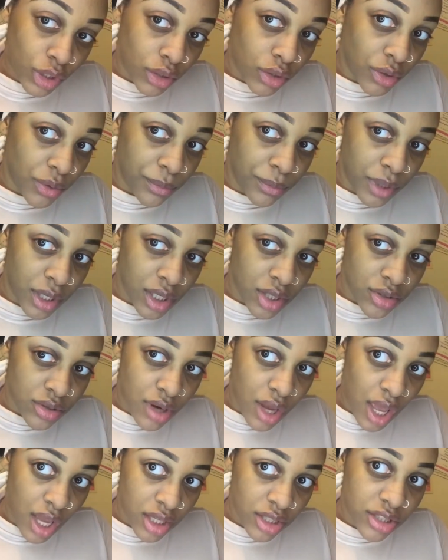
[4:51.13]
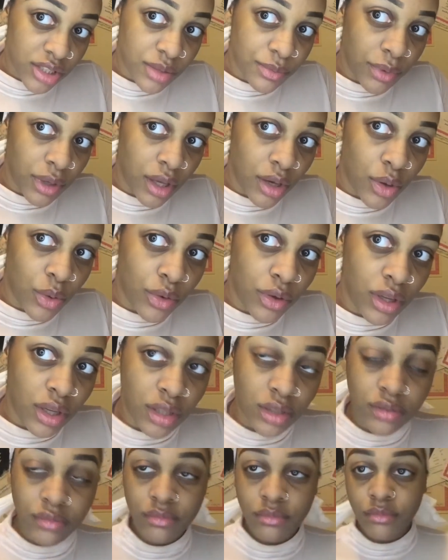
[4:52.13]
Don't be a drag, just be a
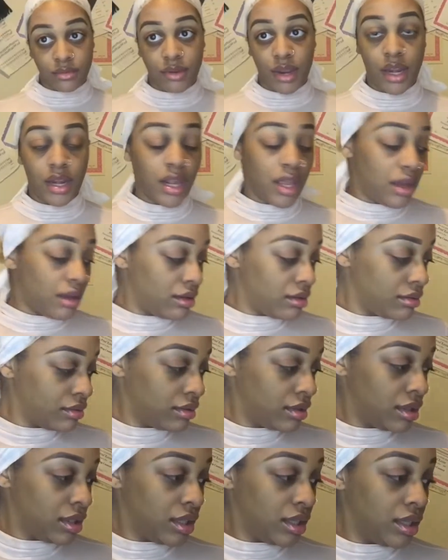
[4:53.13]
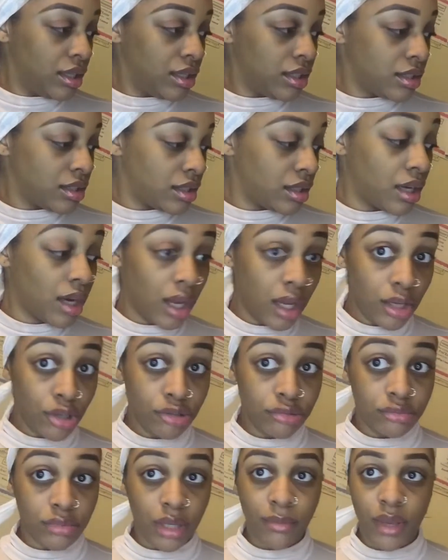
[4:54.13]
queen. Right now, today,
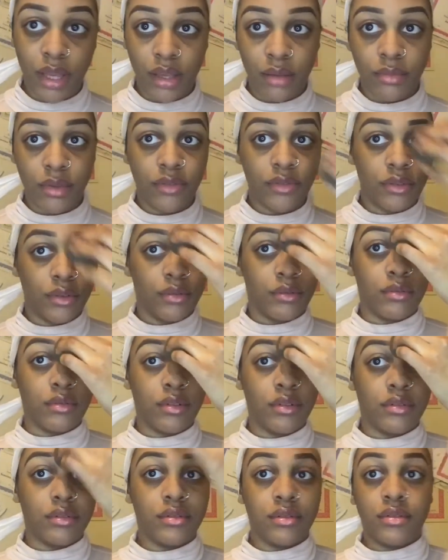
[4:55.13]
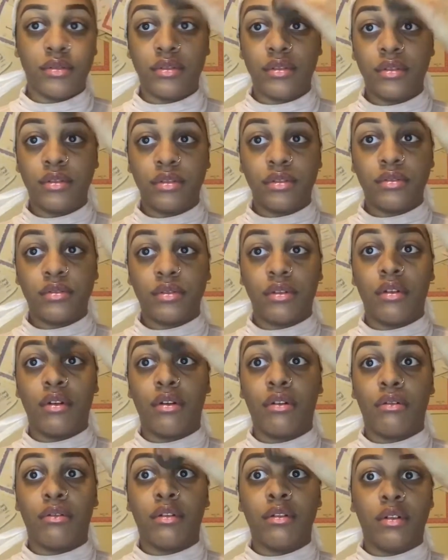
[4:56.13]
they're making me feel real good.
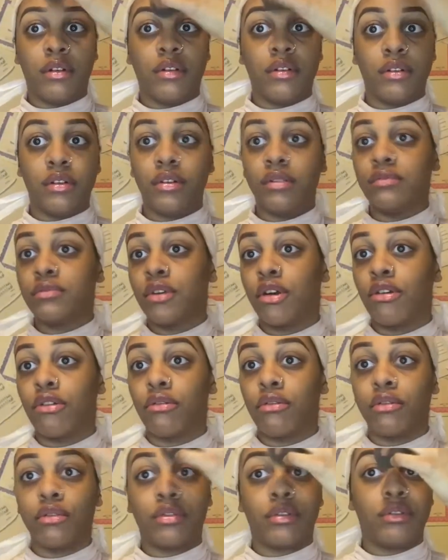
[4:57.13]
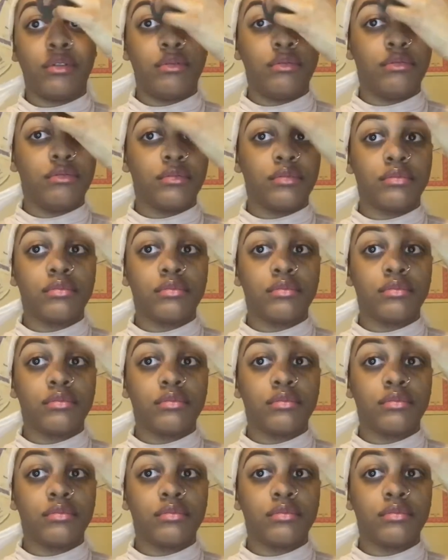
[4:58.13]
Real good. Real cute.